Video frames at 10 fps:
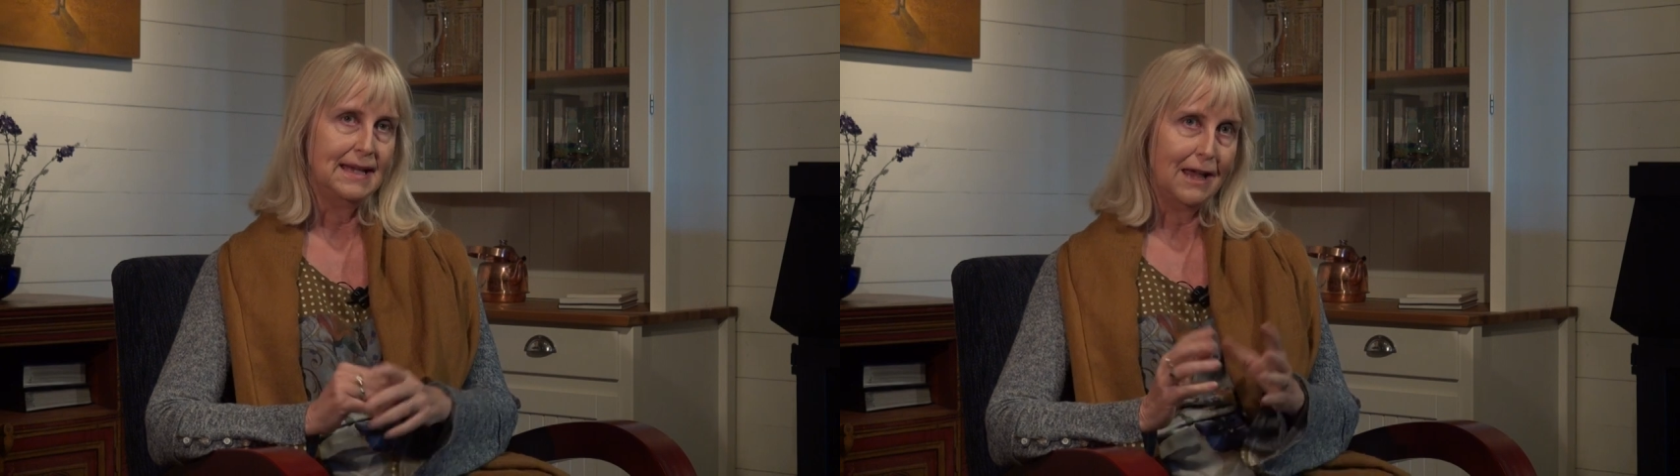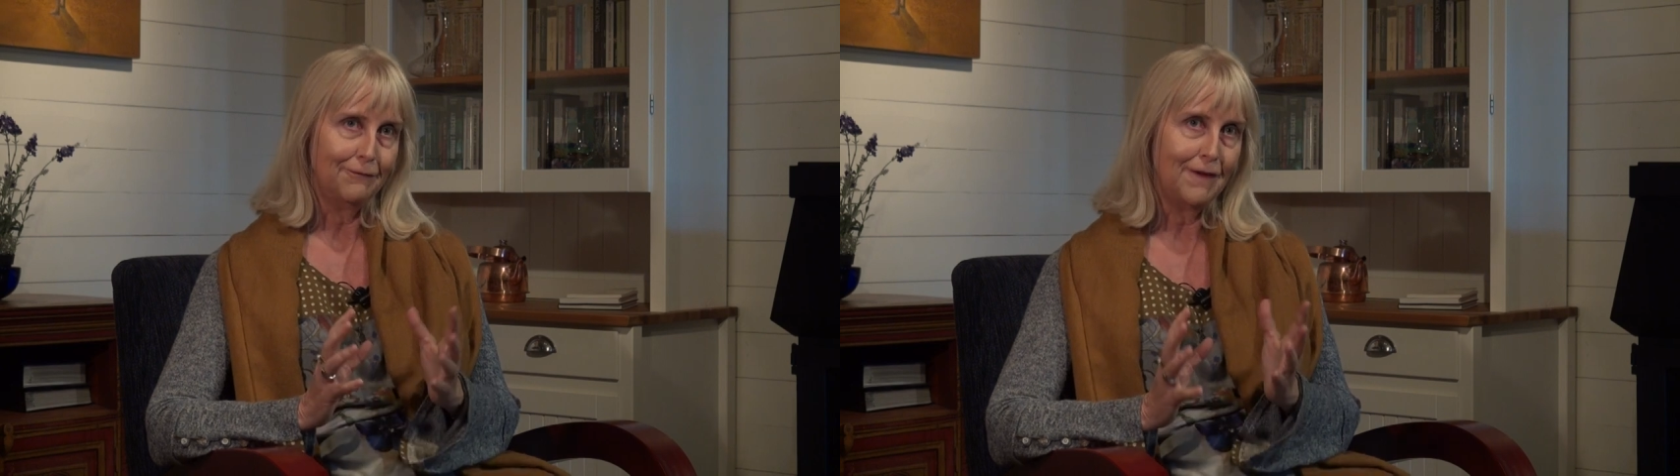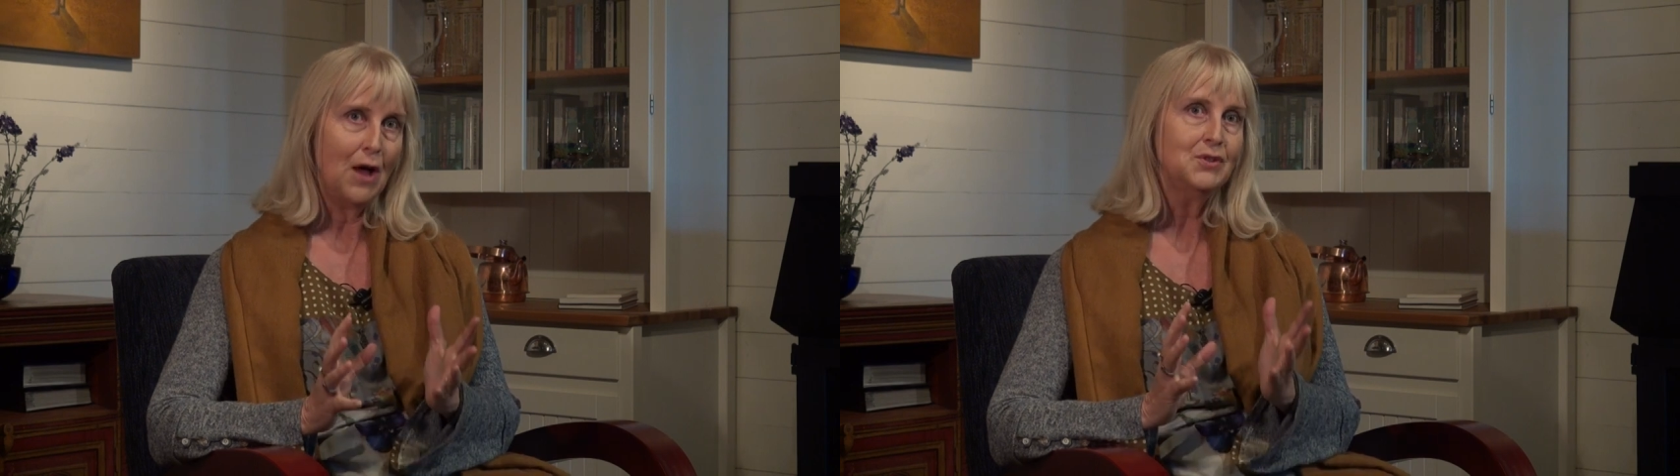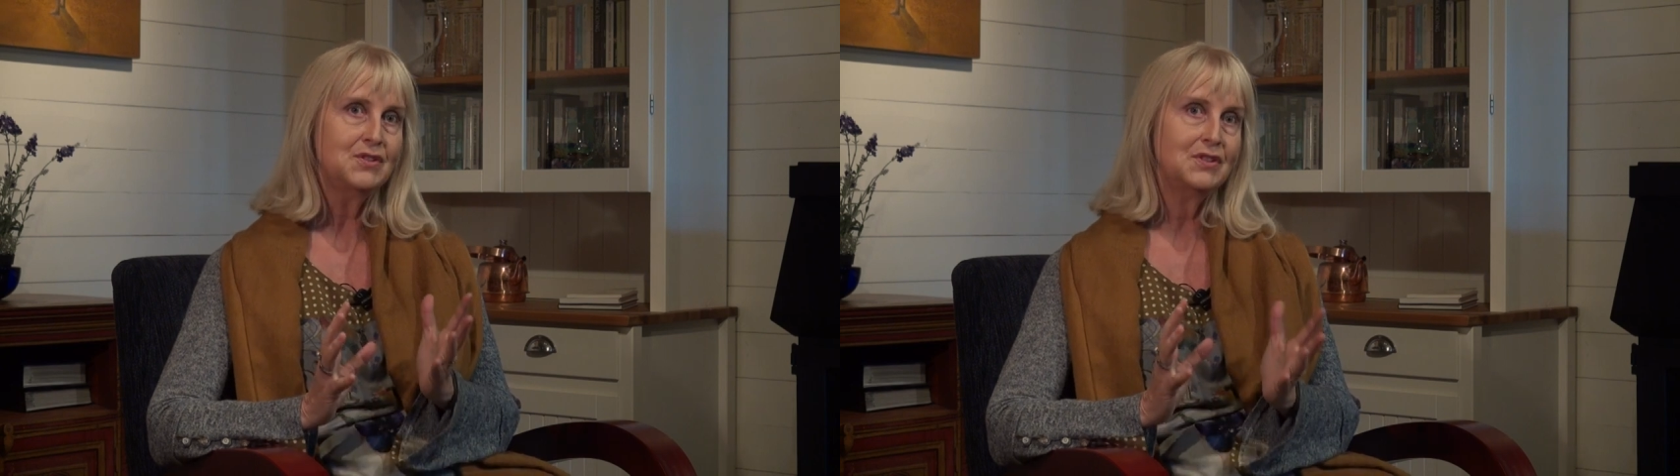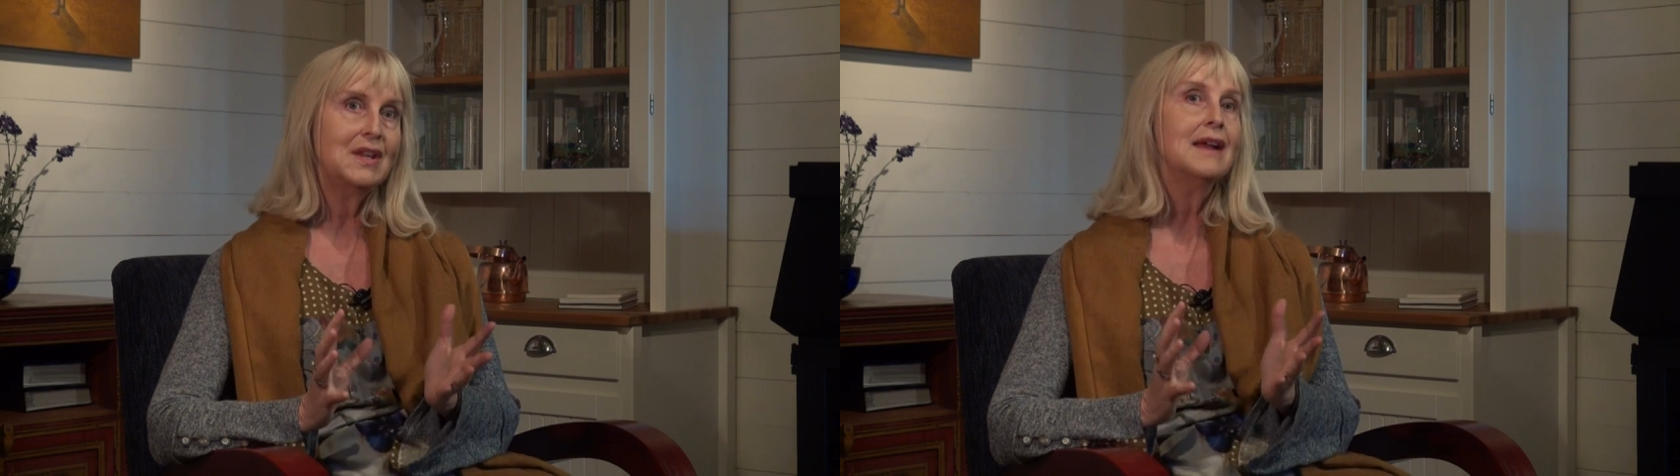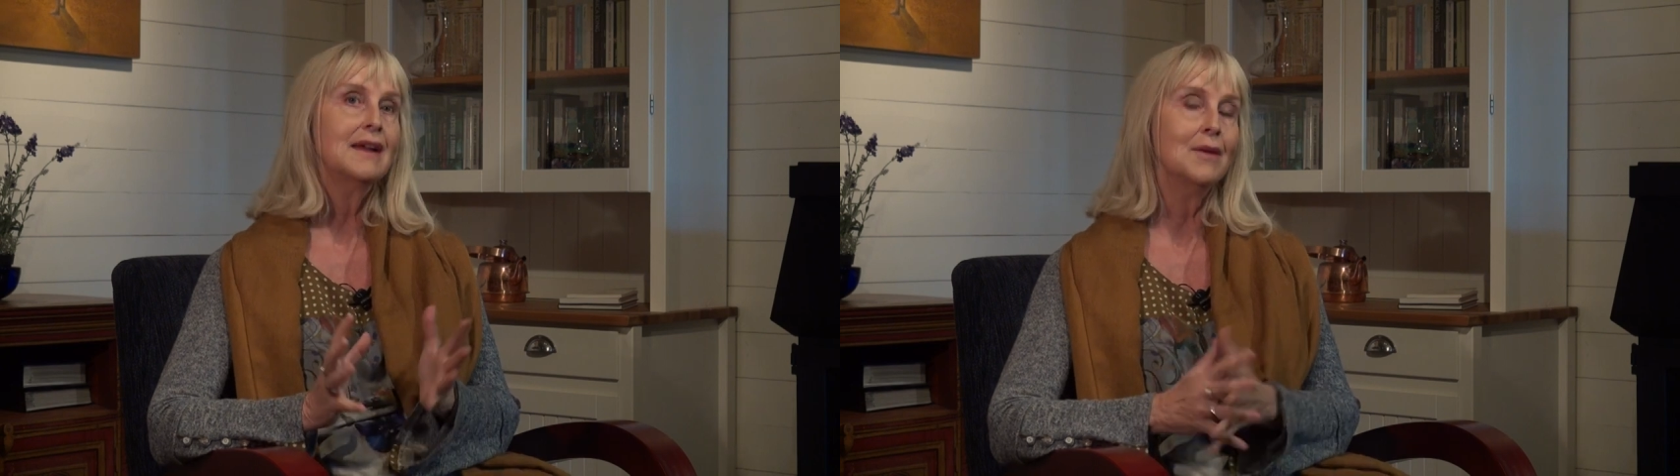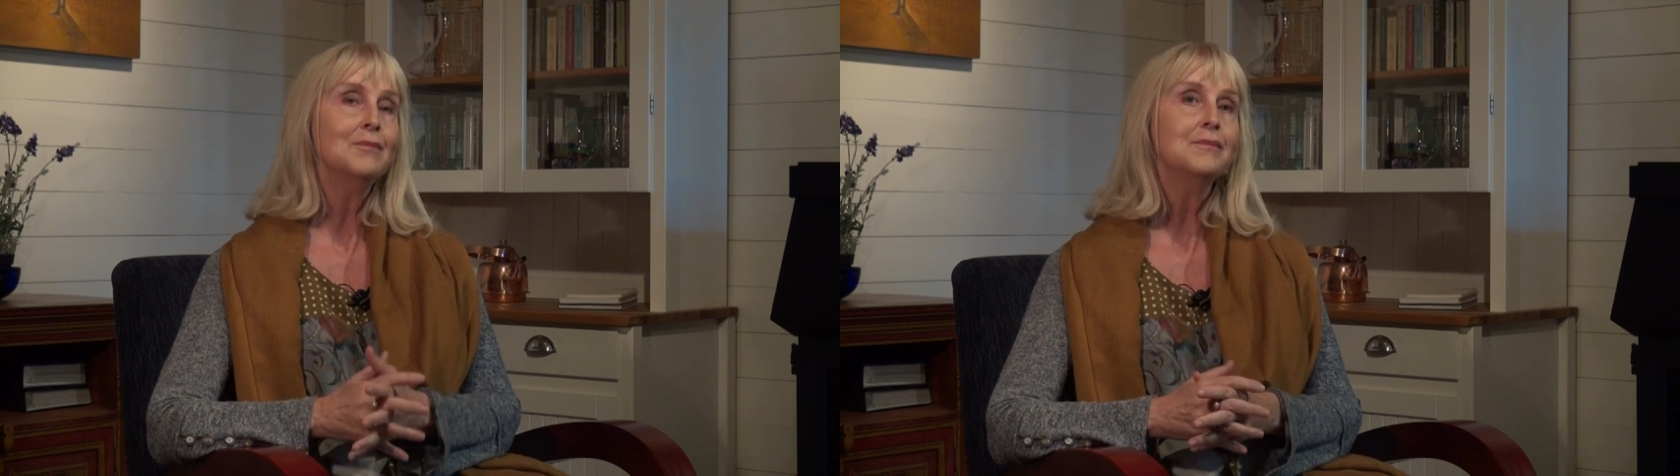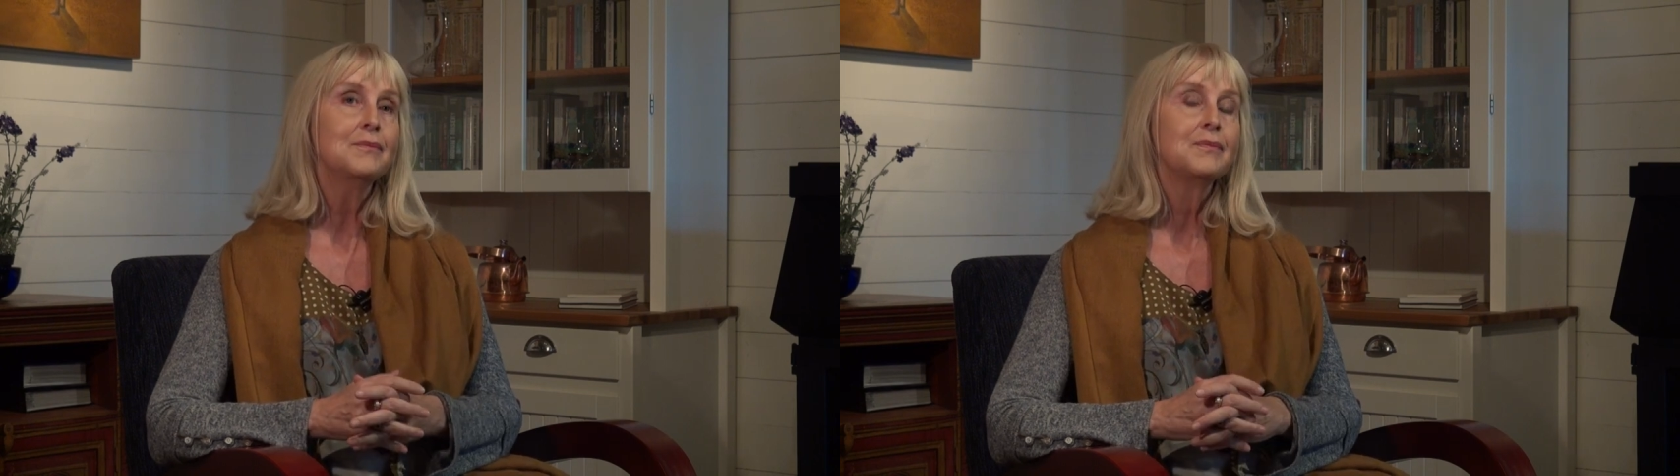And I found
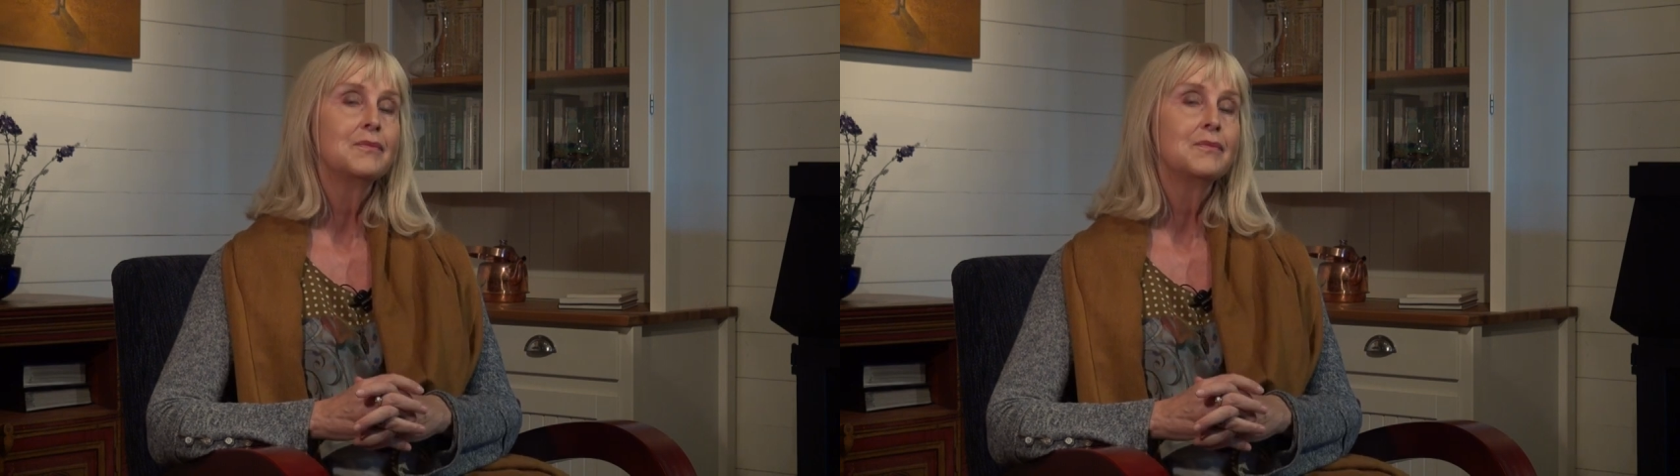Sekem,